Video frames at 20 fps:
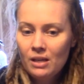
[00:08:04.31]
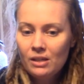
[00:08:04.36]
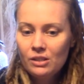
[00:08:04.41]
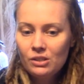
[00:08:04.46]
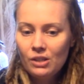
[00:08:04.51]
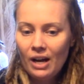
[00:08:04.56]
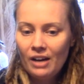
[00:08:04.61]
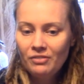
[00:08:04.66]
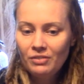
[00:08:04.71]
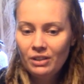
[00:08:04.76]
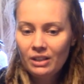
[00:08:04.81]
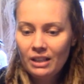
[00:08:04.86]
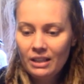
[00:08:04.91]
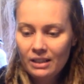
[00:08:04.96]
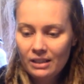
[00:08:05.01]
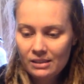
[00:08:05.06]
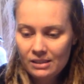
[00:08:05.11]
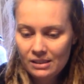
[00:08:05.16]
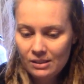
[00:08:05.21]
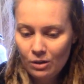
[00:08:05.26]
So I feel like
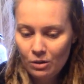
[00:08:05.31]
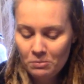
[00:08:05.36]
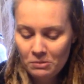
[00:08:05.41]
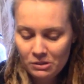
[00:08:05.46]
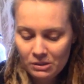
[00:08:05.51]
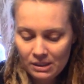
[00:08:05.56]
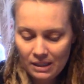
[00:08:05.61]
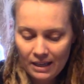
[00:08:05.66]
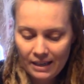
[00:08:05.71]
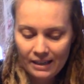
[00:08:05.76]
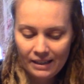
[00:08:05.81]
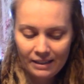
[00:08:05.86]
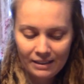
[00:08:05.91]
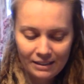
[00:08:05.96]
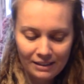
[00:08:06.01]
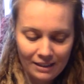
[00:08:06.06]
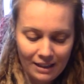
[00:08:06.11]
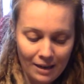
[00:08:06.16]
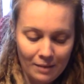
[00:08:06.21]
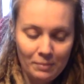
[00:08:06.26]
it's almost like,
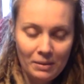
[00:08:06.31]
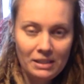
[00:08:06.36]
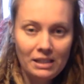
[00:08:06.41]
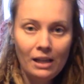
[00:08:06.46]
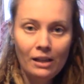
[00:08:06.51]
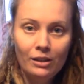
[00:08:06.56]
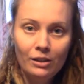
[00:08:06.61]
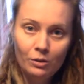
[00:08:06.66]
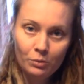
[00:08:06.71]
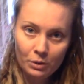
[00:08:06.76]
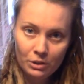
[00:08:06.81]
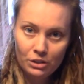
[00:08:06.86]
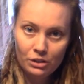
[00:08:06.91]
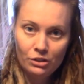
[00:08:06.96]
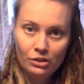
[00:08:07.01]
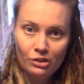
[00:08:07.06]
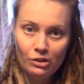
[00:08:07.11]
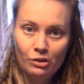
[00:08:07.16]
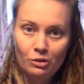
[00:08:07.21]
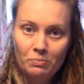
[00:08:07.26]
I'm not telling you what to
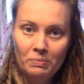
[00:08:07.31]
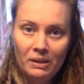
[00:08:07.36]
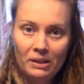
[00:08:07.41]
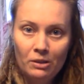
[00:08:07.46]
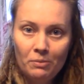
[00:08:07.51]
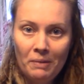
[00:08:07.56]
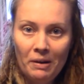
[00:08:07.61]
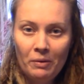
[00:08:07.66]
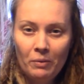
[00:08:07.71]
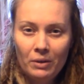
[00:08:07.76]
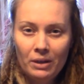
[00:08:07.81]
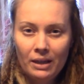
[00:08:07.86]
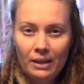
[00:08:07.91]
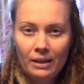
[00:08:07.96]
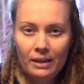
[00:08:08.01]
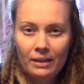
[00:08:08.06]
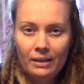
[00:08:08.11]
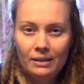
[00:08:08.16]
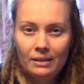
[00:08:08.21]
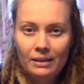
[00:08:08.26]
do, but you might want
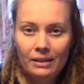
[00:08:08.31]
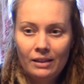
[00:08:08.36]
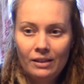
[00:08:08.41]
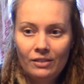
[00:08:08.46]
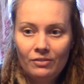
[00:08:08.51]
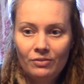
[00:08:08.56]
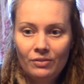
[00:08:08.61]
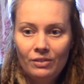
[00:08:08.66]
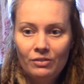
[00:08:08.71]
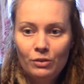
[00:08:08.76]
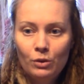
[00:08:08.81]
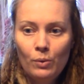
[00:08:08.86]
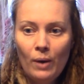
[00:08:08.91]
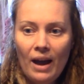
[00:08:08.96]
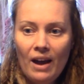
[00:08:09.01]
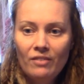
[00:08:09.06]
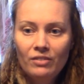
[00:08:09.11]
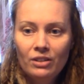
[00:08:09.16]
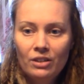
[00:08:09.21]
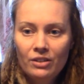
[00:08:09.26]
to, if, if you
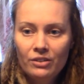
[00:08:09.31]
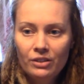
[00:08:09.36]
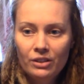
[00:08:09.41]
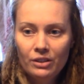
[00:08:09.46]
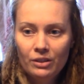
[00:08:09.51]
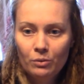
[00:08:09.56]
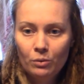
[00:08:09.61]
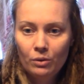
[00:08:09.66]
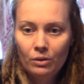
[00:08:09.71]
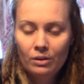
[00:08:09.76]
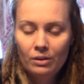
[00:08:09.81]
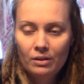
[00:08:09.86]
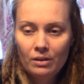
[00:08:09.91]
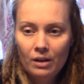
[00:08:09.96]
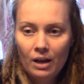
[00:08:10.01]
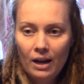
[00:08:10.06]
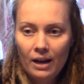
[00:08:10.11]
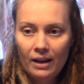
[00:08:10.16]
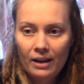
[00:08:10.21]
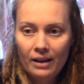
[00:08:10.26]
have another,
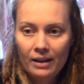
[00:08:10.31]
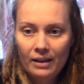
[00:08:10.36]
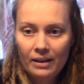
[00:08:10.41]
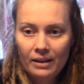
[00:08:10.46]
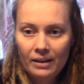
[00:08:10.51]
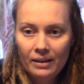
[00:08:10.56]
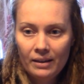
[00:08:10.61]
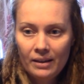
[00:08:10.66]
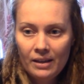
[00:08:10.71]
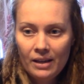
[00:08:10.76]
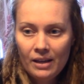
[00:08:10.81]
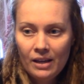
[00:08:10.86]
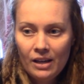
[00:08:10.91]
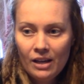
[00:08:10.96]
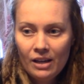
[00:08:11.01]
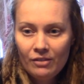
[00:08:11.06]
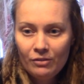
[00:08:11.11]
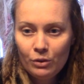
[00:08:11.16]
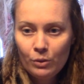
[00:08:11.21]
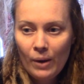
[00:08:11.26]
uh,
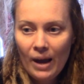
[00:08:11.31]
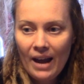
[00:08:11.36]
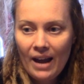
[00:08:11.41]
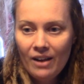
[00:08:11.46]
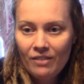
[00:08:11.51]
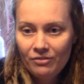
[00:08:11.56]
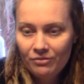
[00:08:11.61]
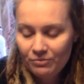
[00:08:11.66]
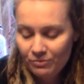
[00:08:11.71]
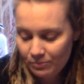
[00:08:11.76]
if you have